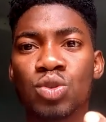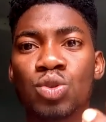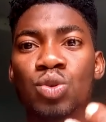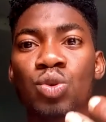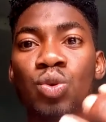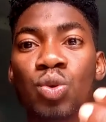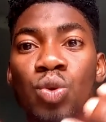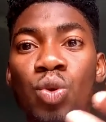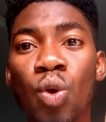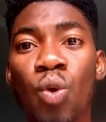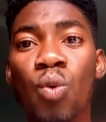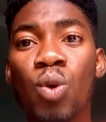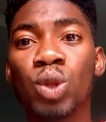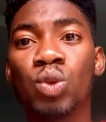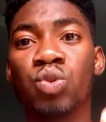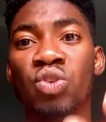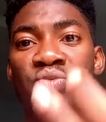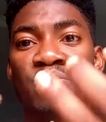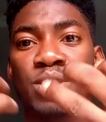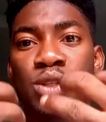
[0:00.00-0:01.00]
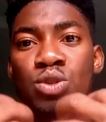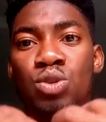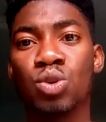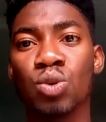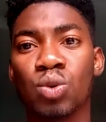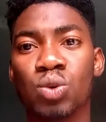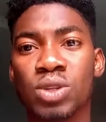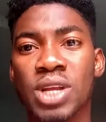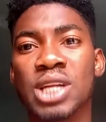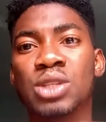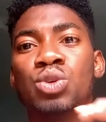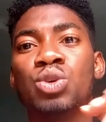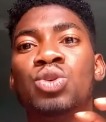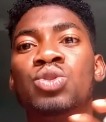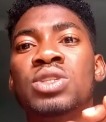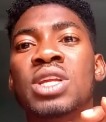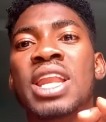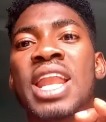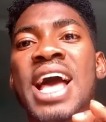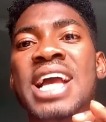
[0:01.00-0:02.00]
to know what we've been told and to
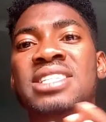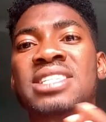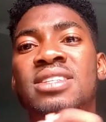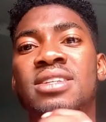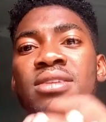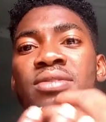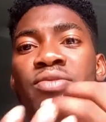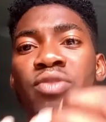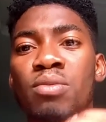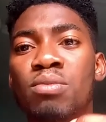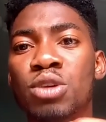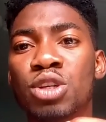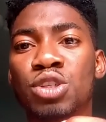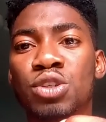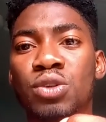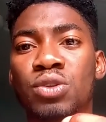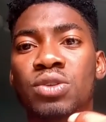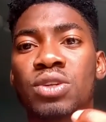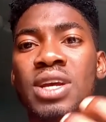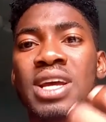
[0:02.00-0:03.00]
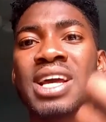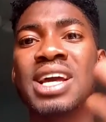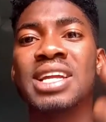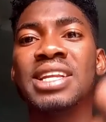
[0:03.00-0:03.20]
utilize the information